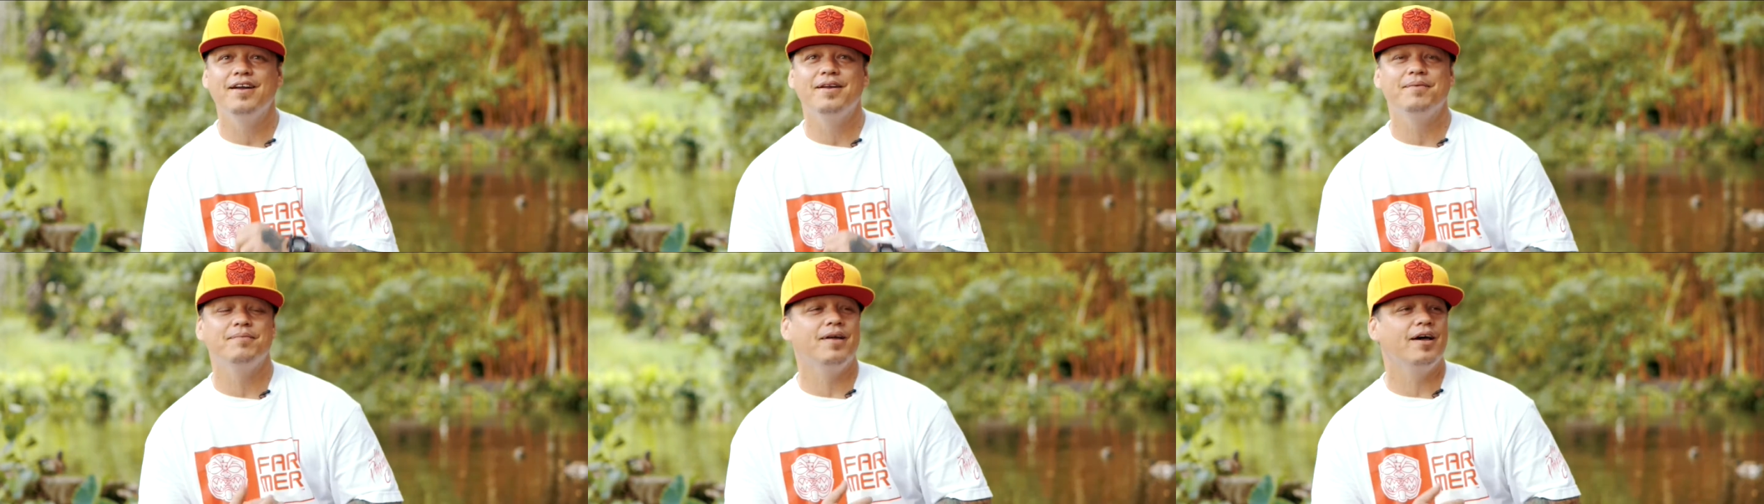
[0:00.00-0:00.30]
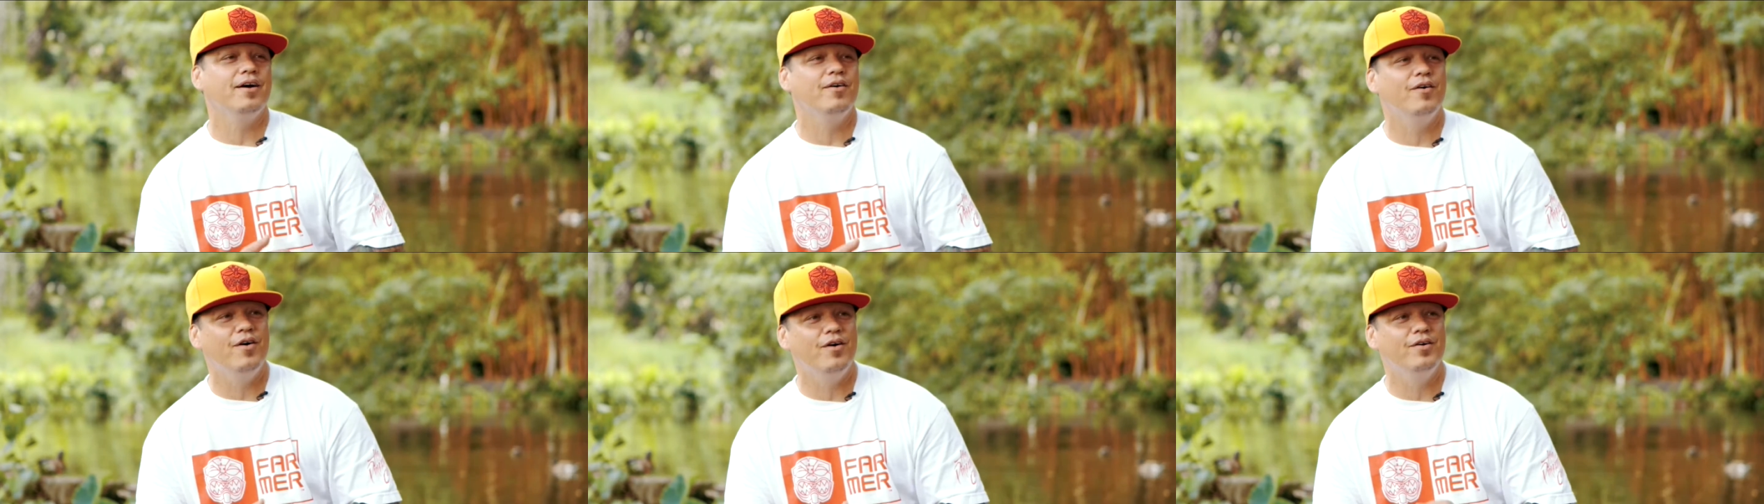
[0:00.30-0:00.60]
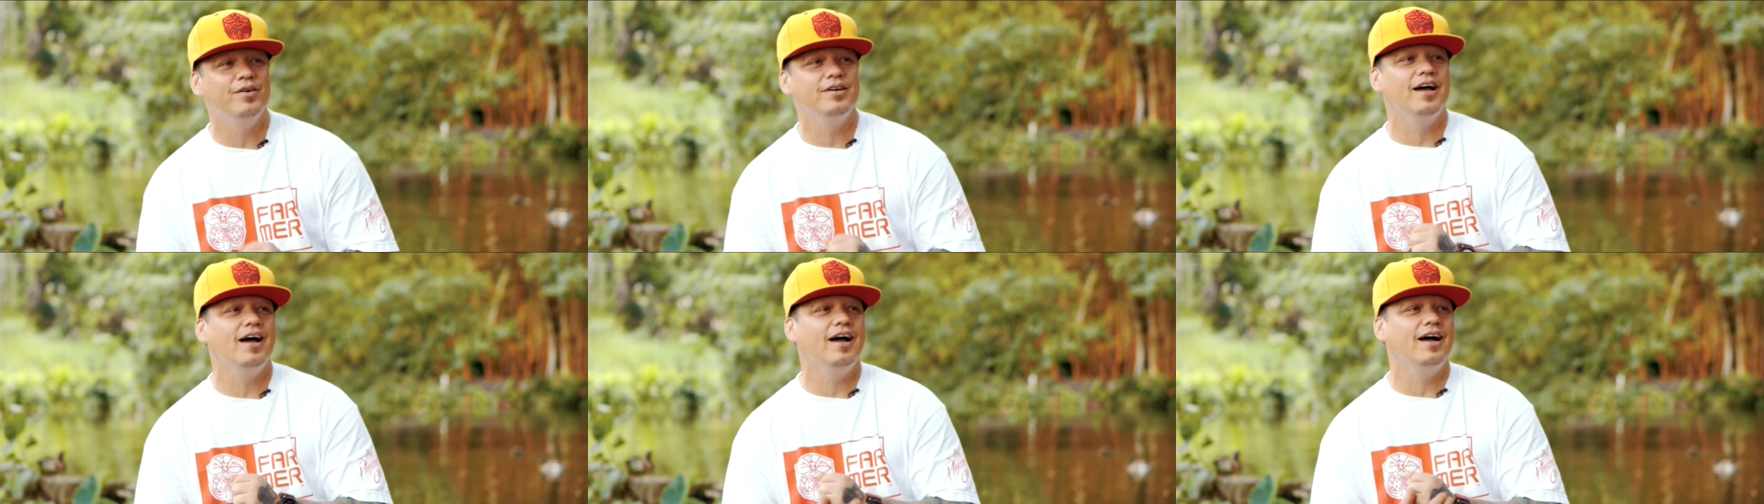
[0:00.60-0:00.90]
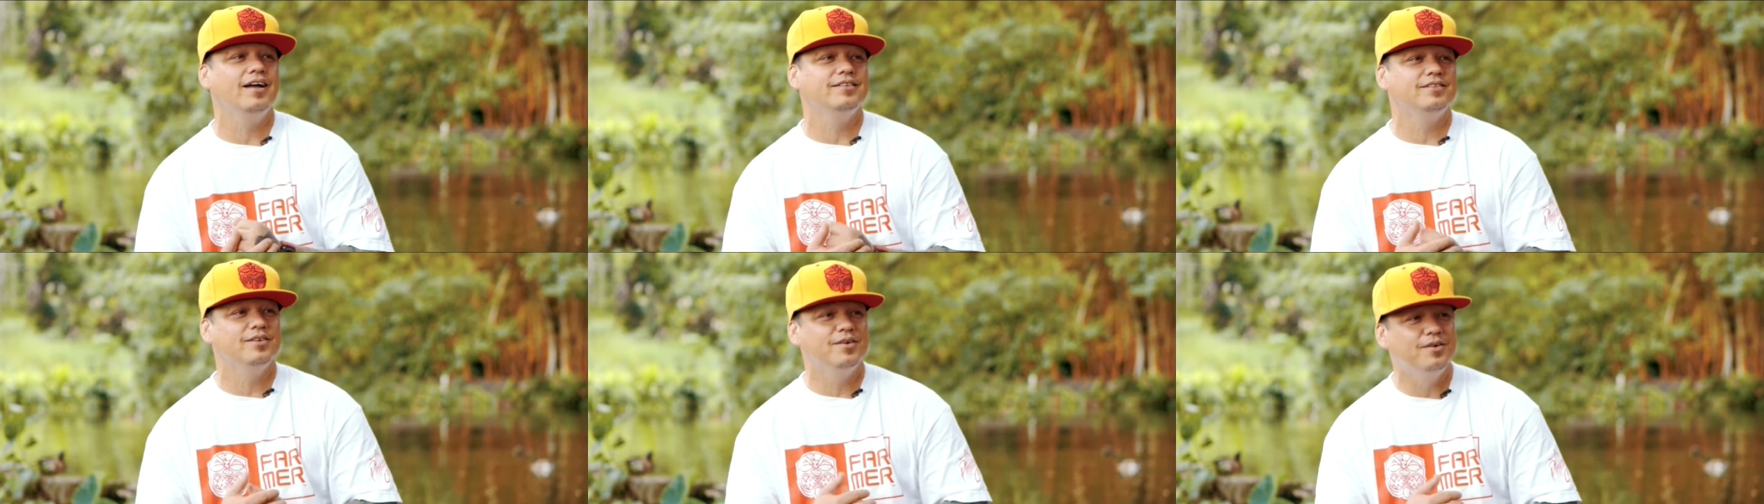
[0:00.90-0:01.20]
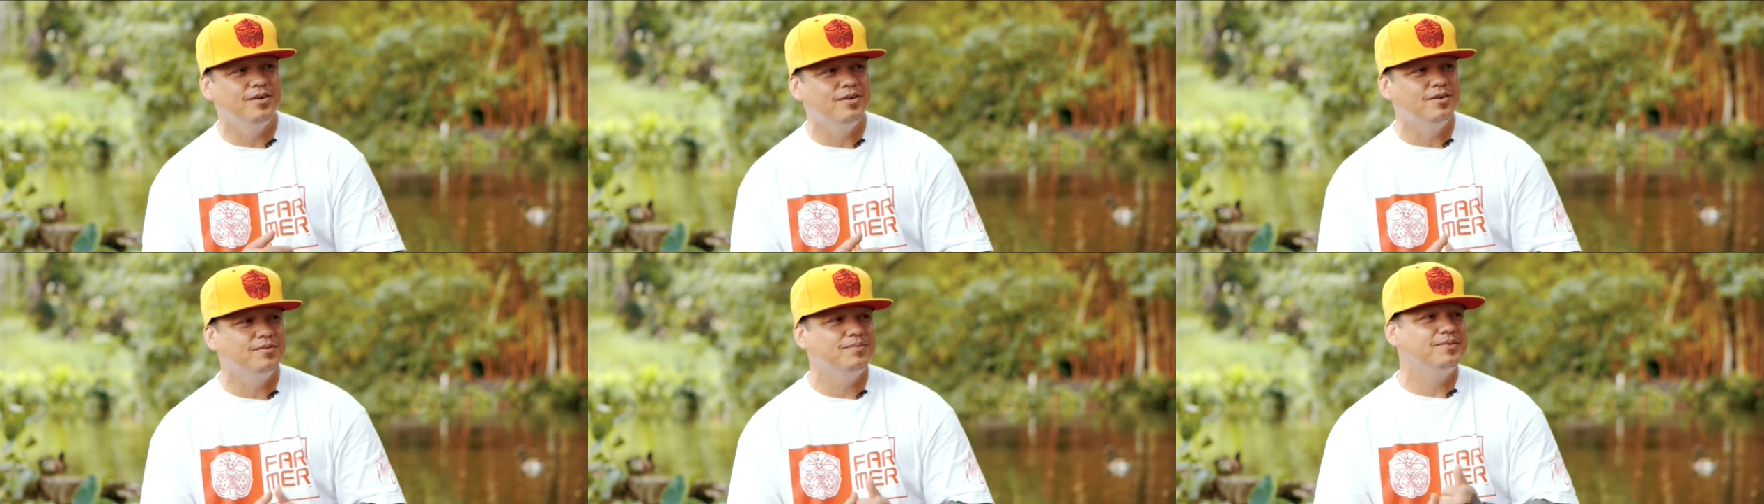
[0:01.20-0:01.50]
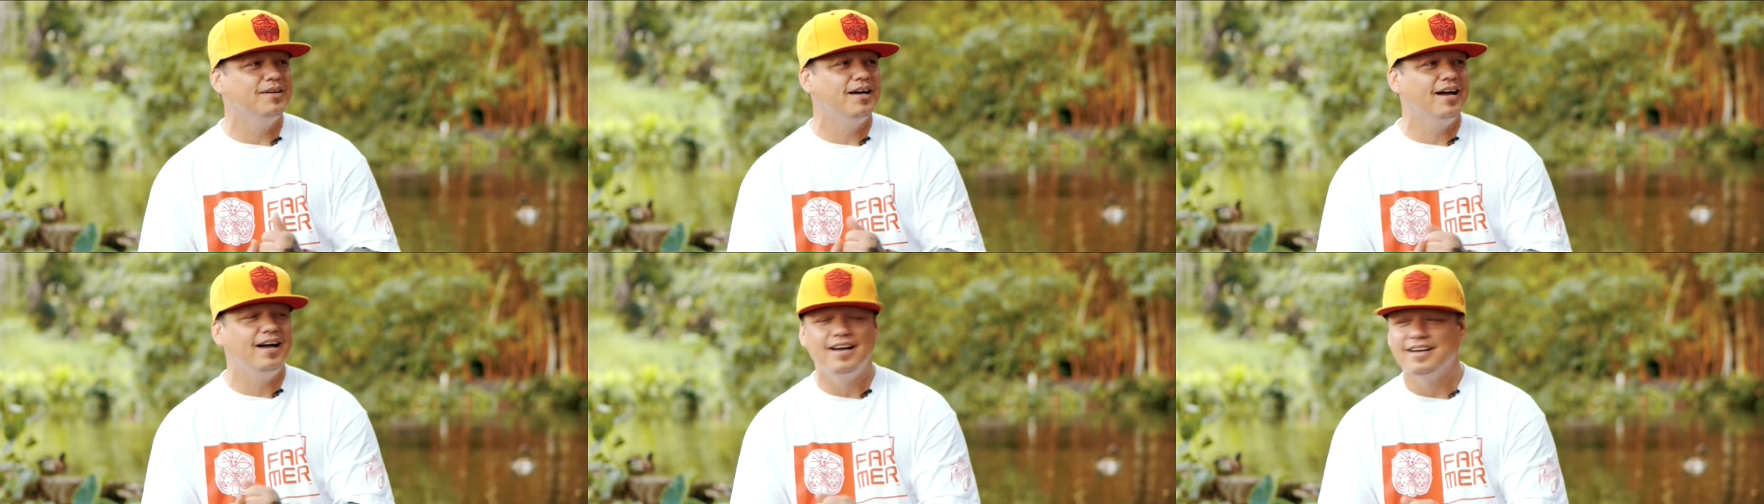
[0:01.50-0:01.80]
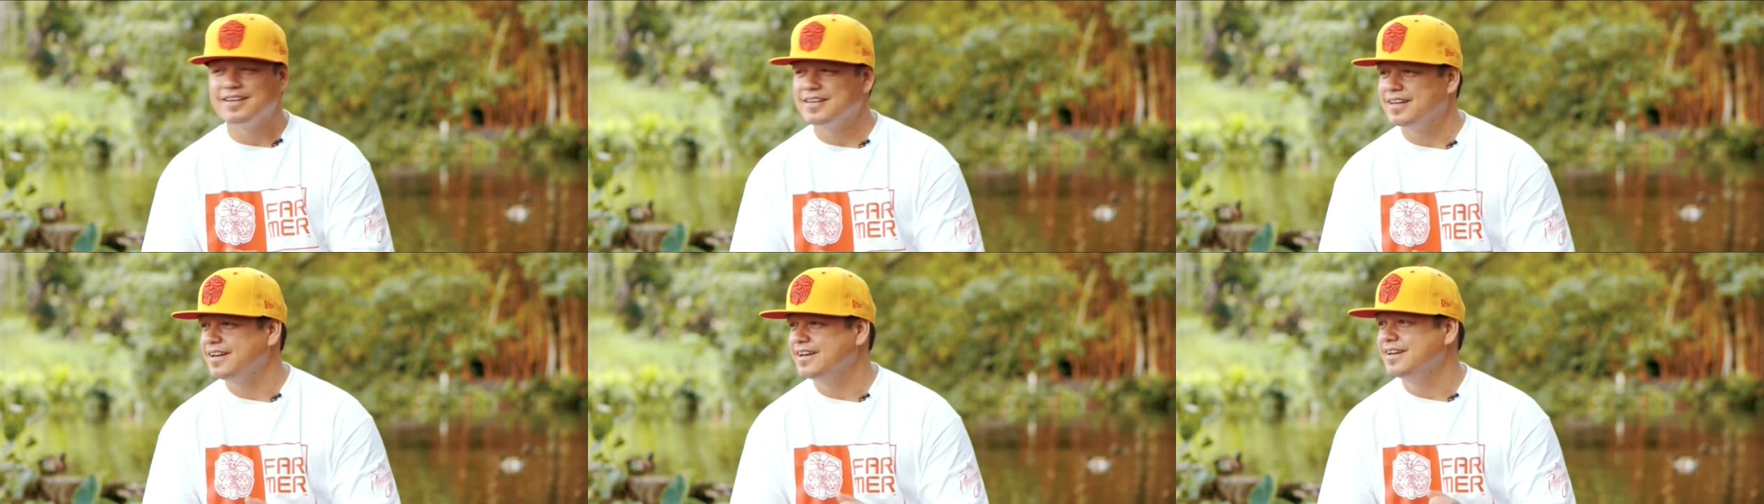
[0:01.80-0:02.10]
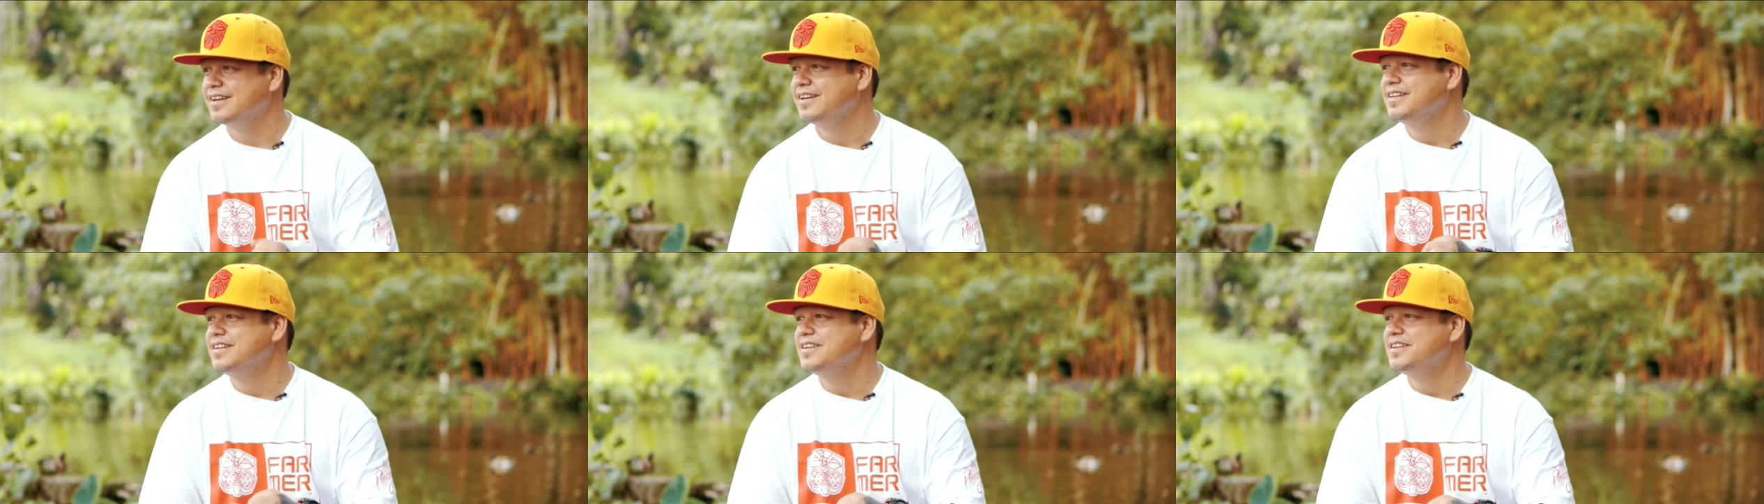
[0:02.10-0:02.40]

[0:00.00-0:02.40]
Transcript: And I'm like, oh yeah, dope, yeah, okay.